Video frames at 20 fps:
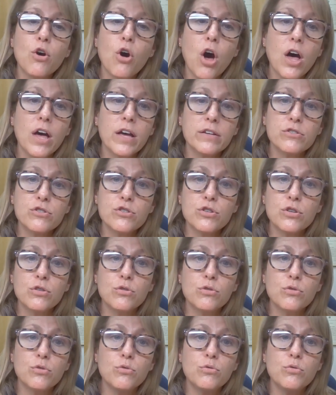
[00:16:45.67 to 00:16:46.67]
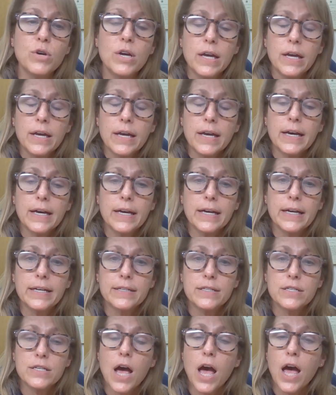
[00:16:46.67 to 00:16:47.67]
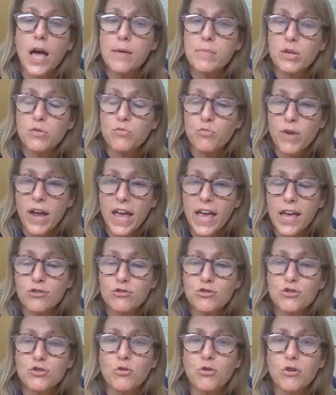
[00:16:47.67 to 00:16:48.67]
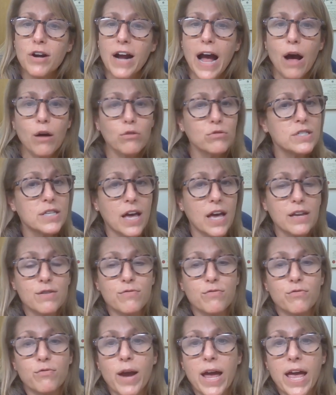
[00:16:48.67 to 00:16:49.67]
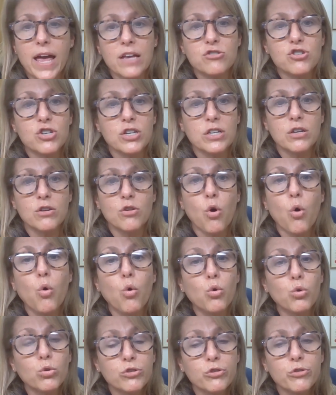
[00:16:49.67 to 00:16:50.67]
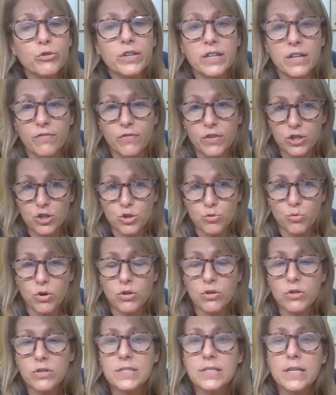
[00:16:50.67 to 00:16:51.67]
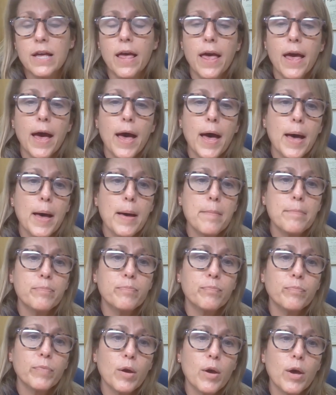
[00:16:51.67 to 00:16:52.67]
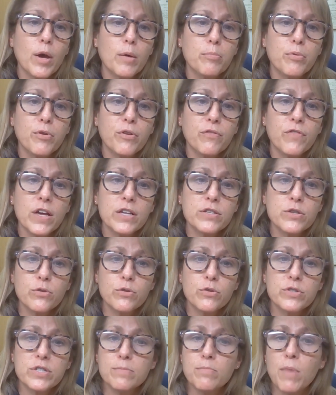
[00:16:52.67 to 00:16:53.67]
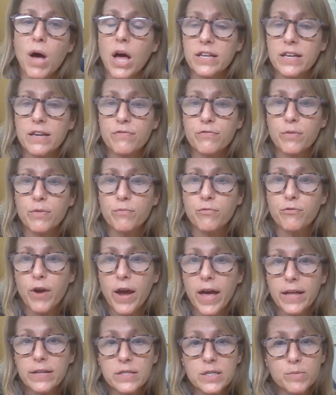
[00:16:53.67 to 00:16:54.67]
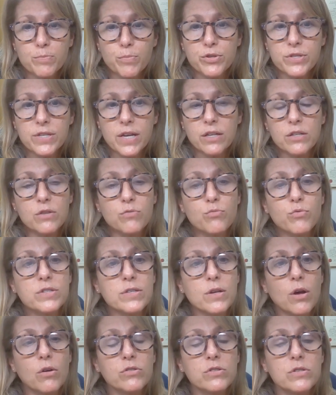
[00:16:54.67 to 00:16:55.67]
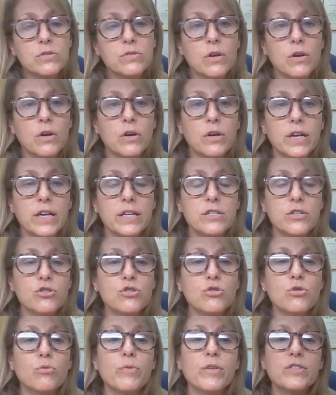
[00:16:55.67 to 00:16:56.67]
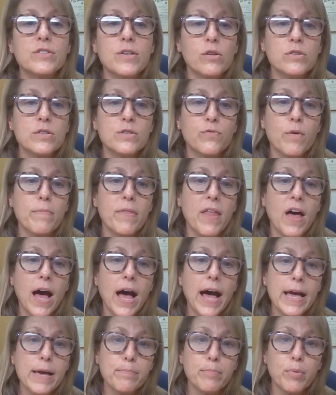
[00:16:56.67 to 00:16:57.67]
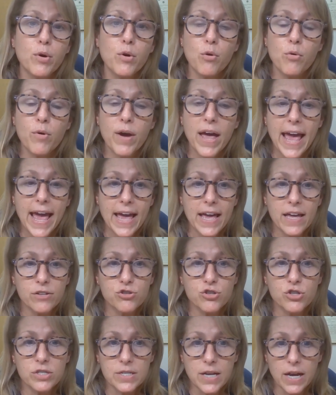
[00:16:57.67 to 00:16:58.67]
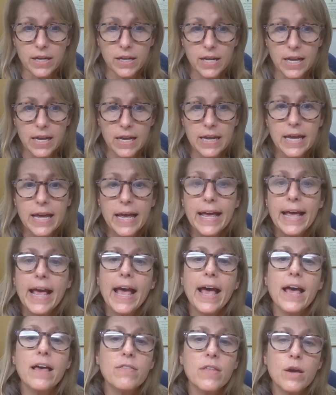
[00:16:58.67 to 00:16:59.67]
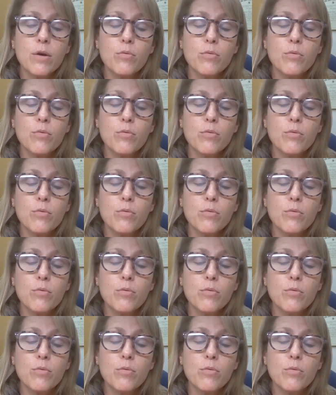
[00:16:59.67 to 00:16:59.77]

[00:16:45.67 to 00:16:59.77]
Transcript: on to time in range or outside of range in older individuals, Professor Smati from France presented additional results from the HypoAge study, and they